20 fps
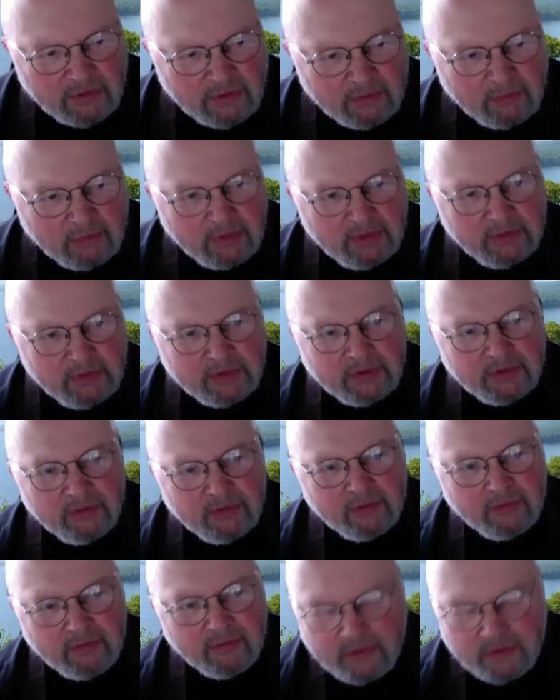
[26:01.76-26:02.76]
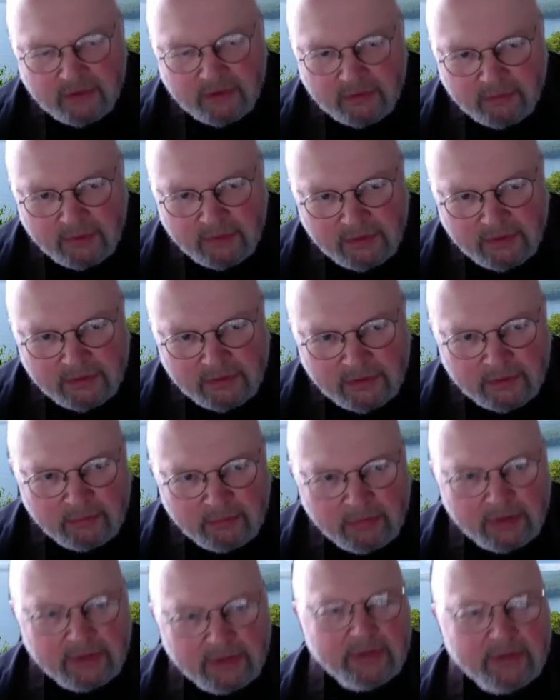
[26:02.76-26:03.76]
is what you should do, this is what you should
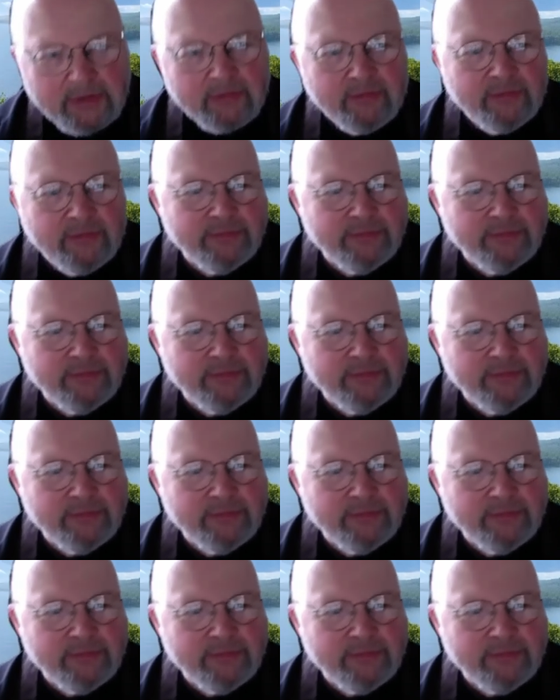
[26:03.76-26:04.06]
believe.